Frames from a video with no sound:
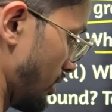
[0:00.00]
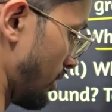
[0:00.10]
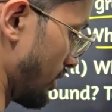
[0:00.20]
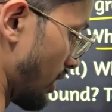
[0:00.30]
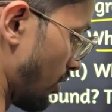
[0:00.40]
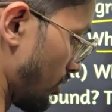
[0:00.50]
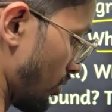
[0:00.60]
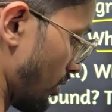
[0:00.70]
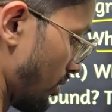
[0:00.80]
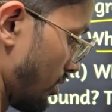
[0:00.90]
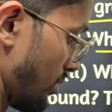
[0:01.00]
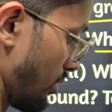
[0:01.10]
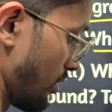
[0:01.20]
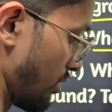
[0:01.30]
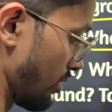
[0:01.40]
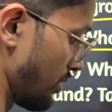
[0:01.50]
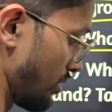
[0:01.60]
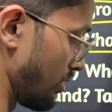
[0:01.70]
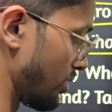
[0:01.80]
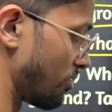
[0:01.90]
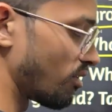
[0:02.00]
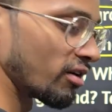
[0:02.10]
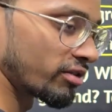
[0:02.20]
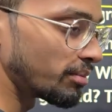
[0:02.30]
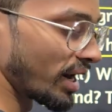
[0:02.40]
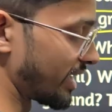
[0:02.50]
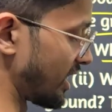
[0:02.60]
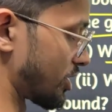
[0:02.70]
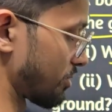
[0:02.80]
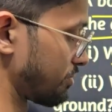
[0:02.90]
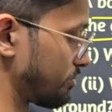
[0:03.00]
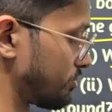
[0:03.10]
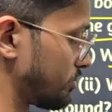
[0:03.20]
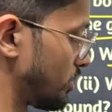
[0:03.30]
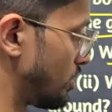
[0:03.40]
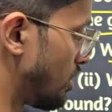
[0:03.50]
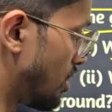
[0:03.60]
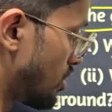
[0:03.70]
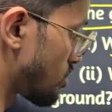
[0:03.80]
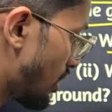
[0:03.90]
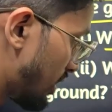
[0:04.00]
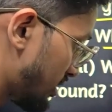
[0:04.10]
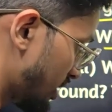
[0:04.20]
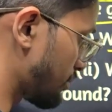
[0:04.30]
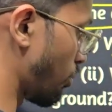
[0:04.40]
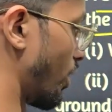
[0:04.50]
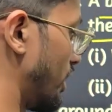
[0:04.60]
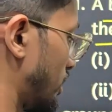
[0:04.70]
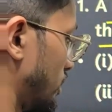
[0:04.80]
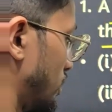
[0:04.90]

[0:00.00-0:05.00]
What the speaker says: it is allowed to fall from height h. So at this point